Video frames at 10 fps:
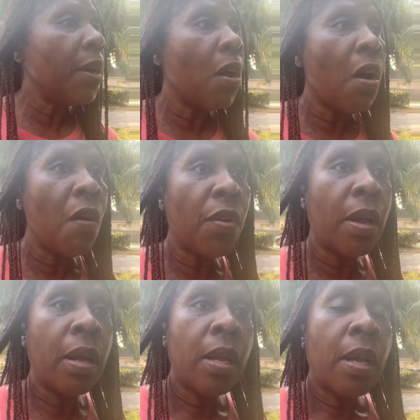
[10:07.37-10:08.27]
know of
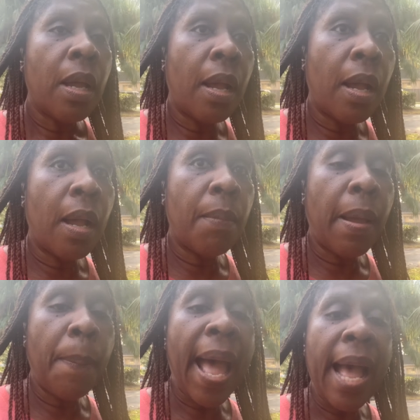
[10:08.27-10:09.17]
a
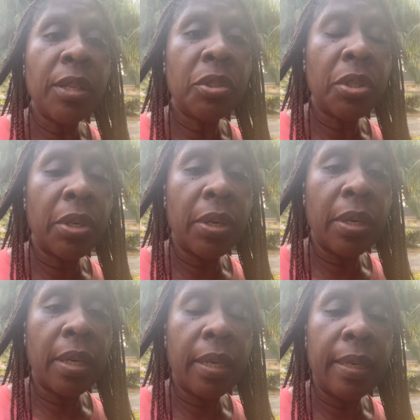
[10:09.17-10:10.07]

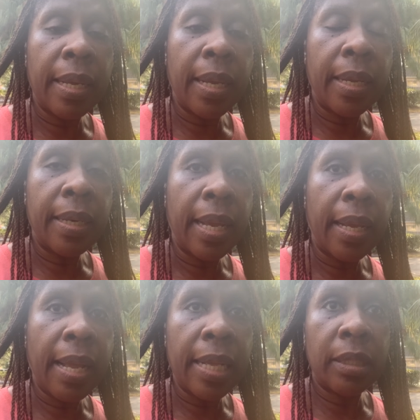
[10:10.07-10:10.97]
pastor
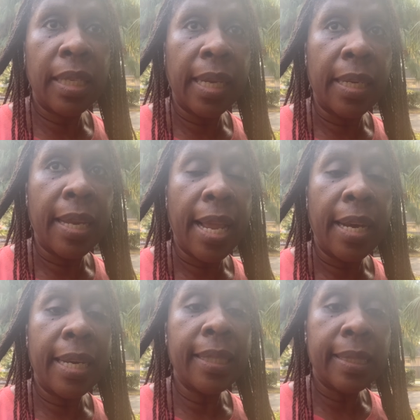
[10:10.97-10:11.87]
that got sick and died.
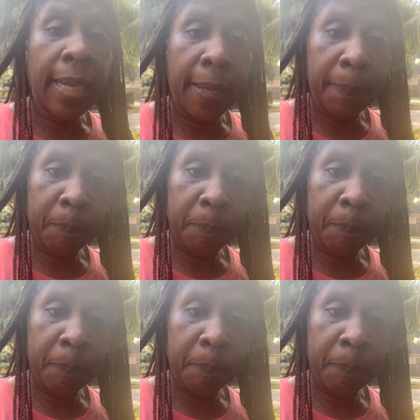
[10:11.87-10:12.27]
Listen,